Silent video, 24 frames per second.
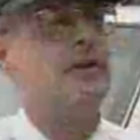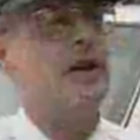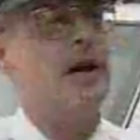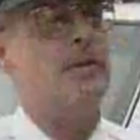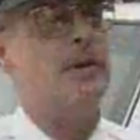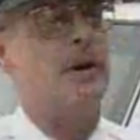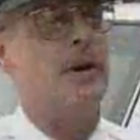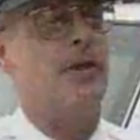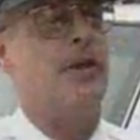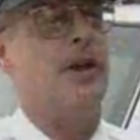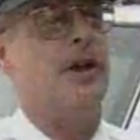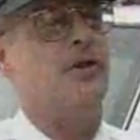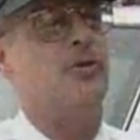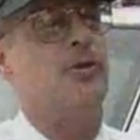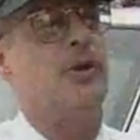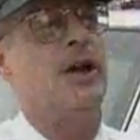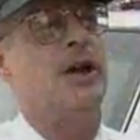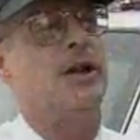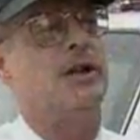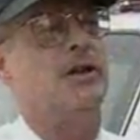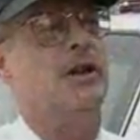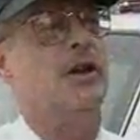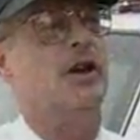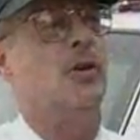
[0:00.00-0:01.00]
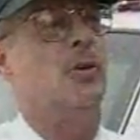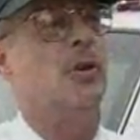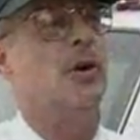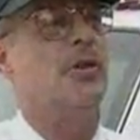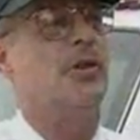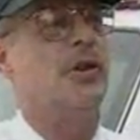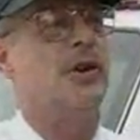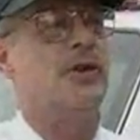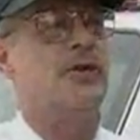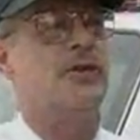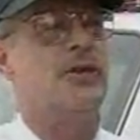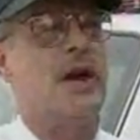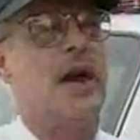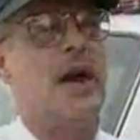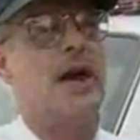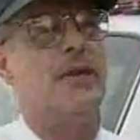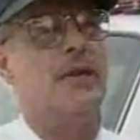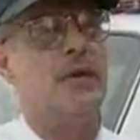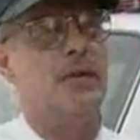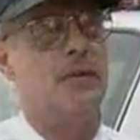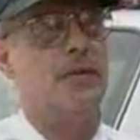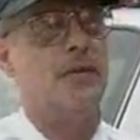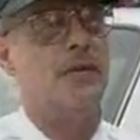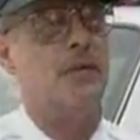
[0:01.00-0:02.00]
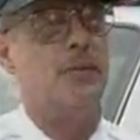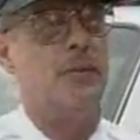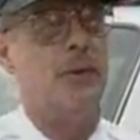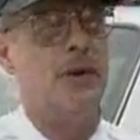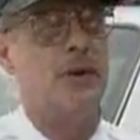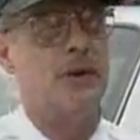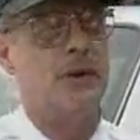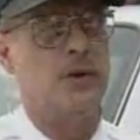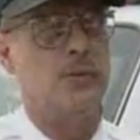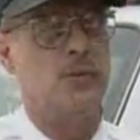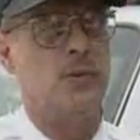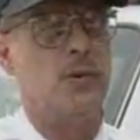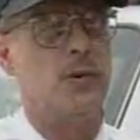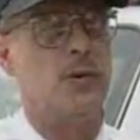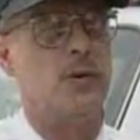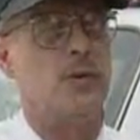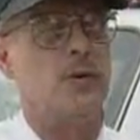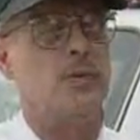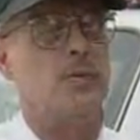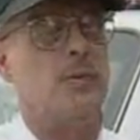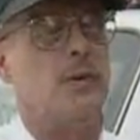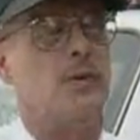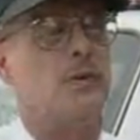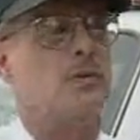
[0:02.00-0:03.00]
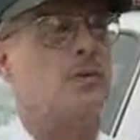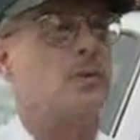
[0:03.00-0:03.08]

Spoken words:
Some of the things we had to deal with inside the building were